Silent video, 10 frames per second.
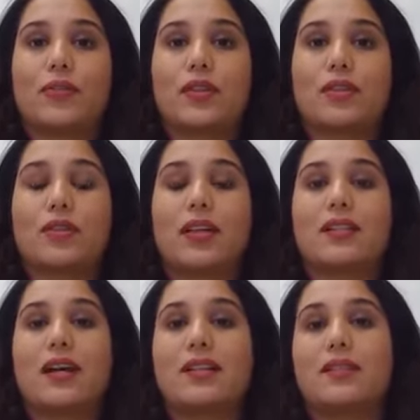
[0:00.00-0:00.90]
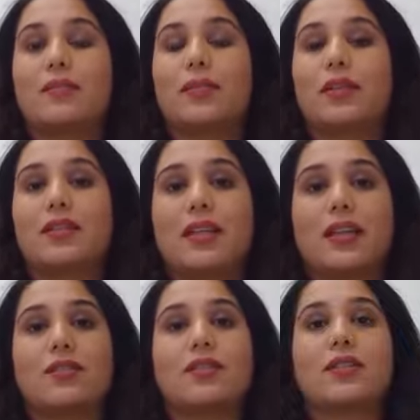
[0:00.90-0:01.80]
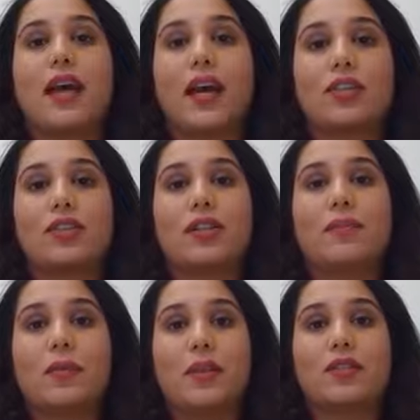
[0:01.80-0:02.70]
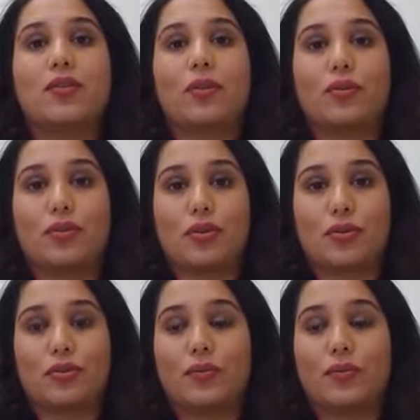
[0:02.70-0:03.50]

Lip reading: So that's as simple as that. So it actually mimics your own tooth.